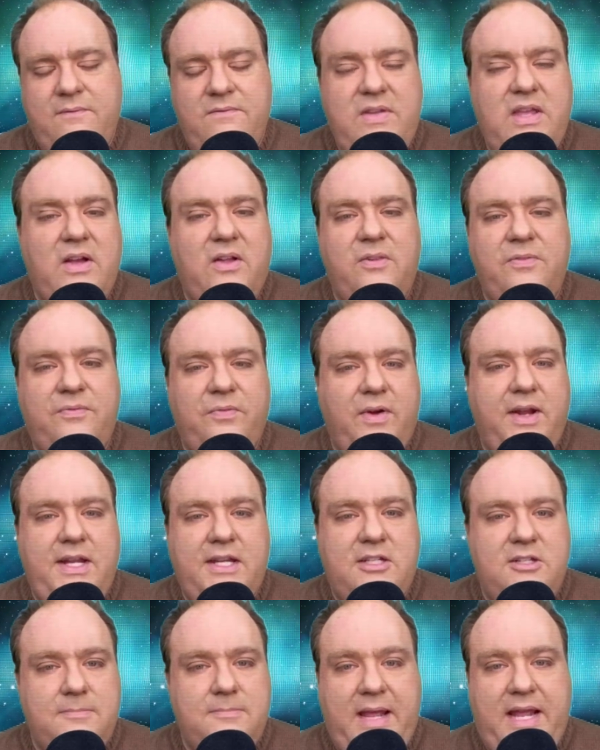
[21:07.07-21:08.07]
Feel
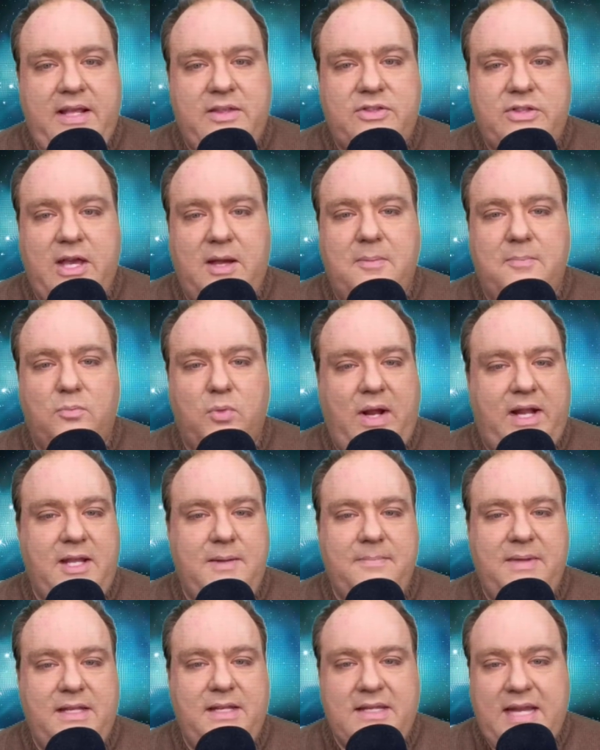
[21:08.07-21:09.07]
free to make some
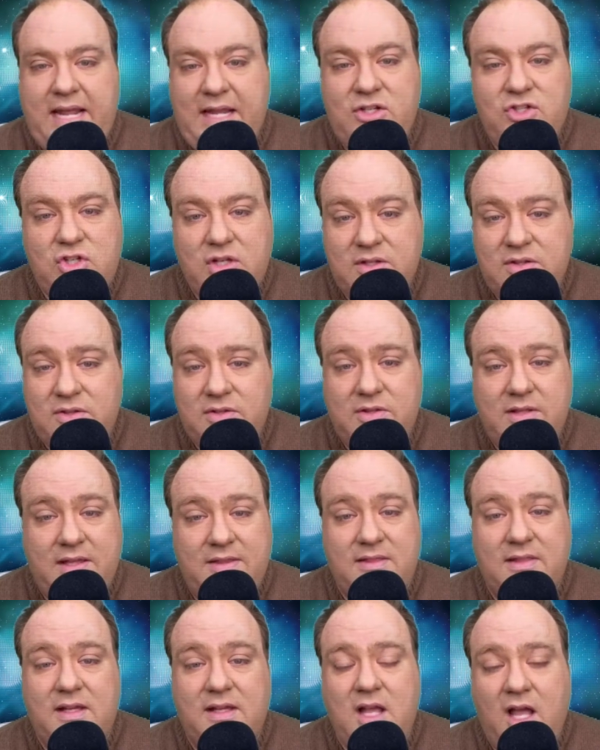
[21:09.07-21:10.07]
recommendations
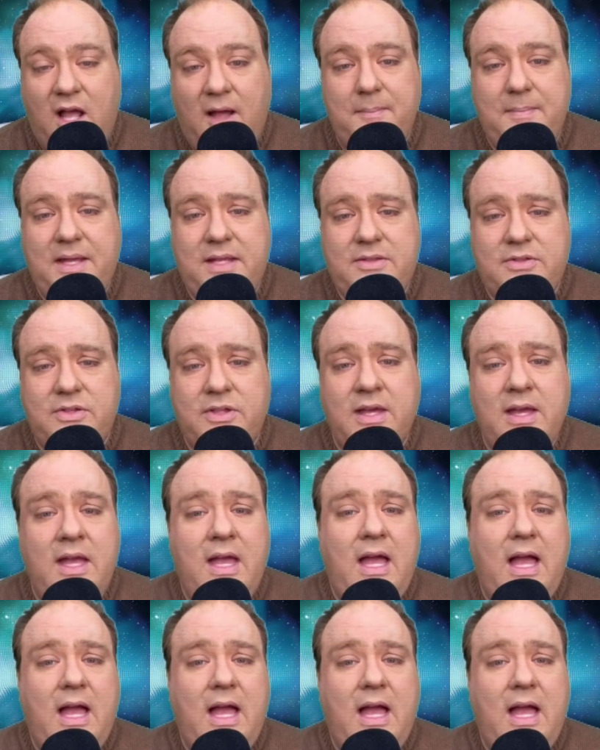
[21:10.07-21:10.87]
in the comments.